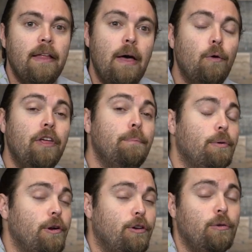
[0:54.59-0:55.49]
that will then
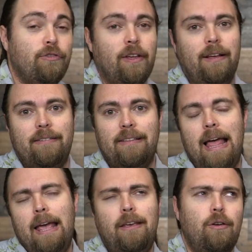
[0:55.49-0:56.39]
produce things
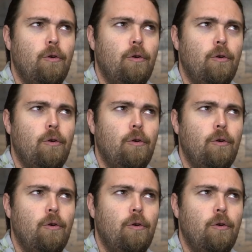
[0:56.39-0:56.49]
like